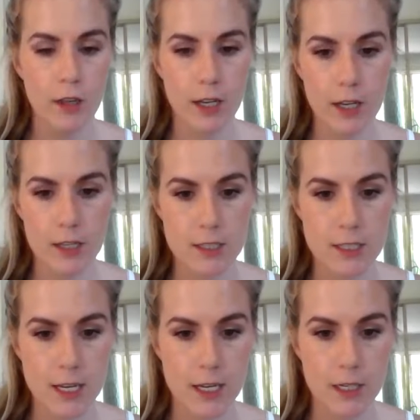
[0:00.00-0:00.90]
that
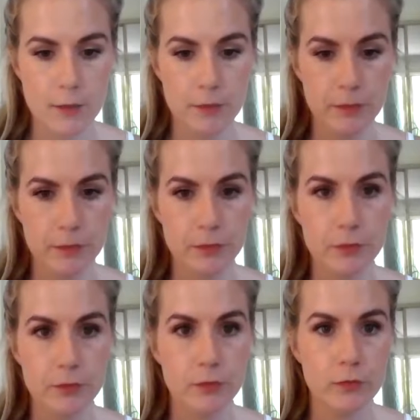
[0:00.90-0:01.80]

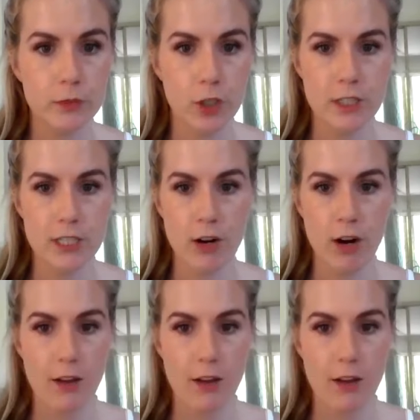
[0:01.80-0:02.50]
doTERRA